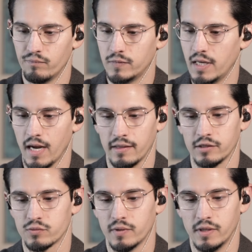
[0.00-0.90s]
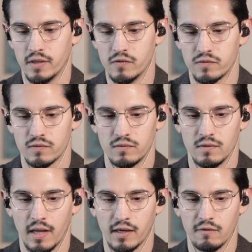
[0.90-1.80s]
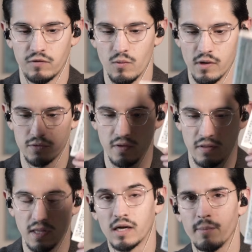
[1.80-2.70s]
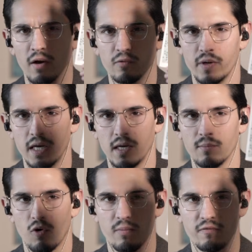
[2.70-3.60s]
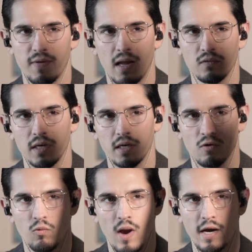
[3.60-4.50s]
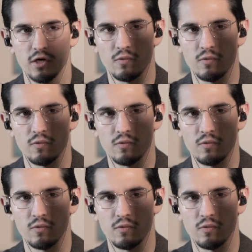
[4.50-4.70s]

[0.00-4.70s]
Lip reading: this one is like, if you want to think about reading more profoundly, or why you're